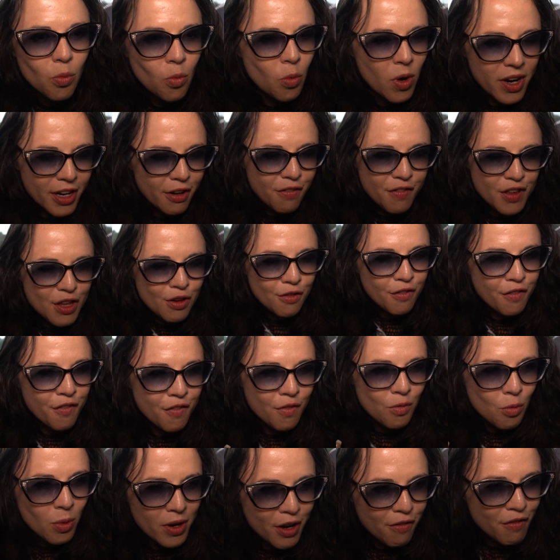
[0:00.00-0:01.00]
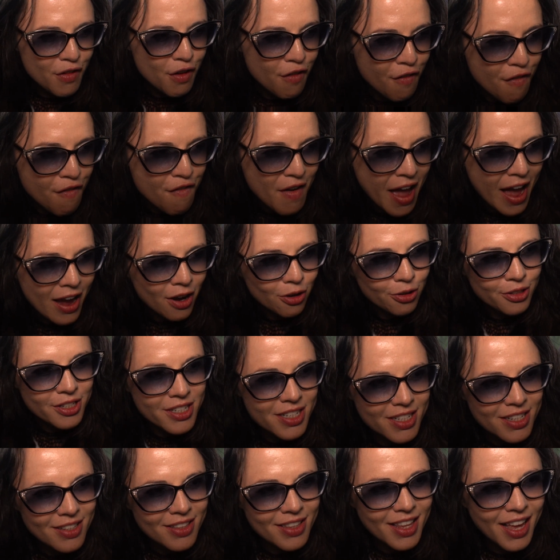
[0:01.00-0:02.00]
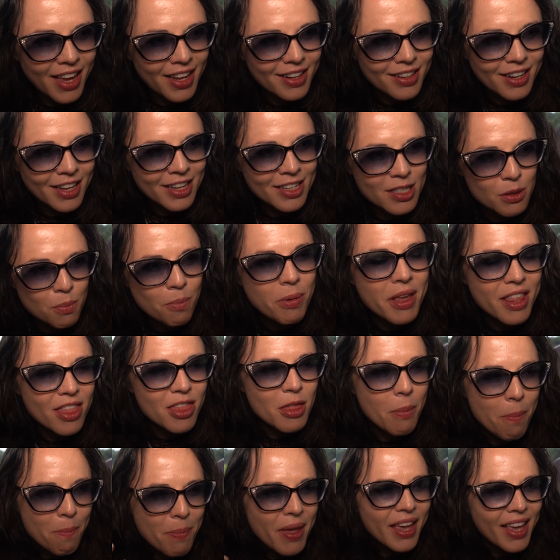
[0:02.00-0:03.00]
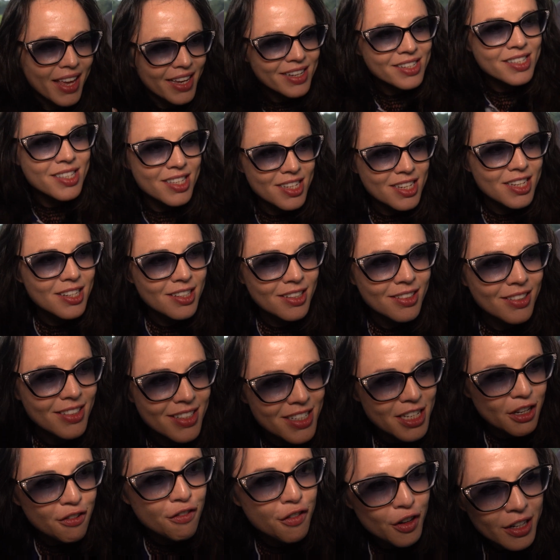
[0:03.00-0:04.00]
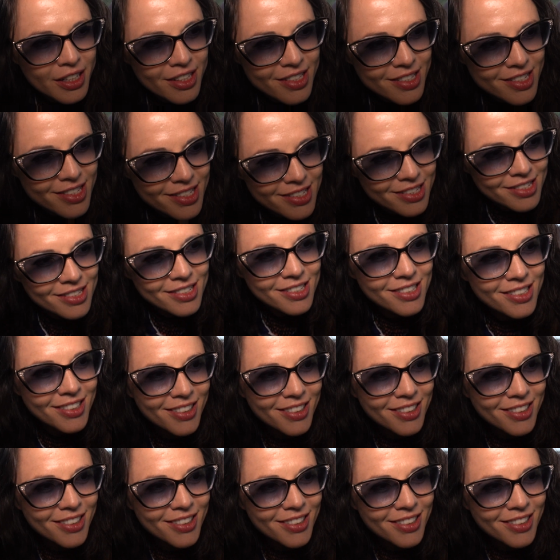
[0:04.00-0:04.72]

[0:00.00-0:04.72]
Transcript: What have you found that has been the biggest difference?